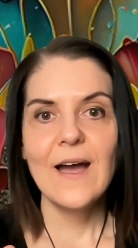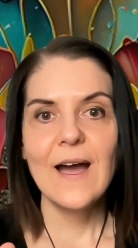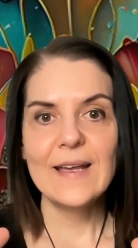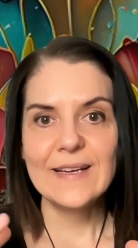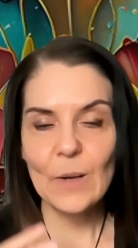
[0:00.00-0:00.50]

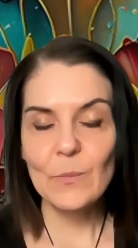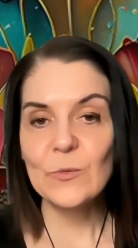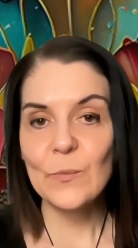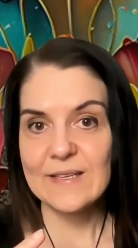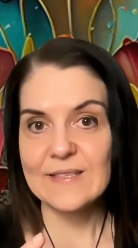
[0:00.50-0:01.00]
I kept
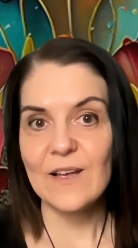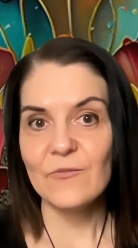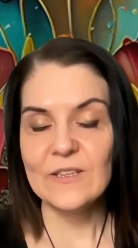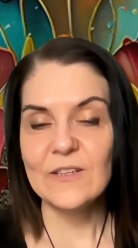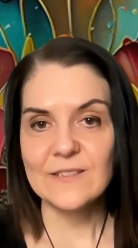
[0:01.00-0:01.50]
myself
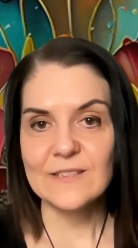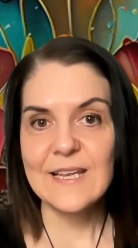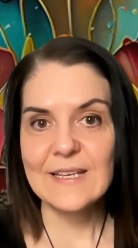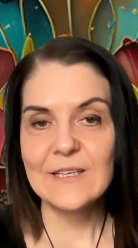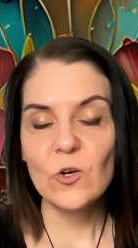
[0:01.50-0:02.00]
in that
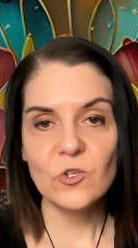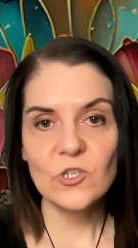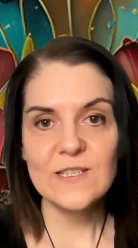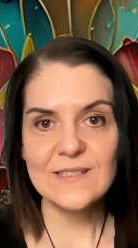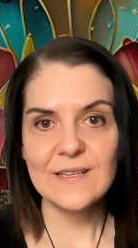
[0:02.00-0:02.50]
state
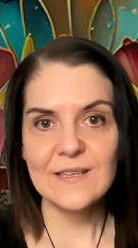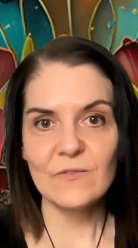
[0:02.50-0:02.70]
consciously,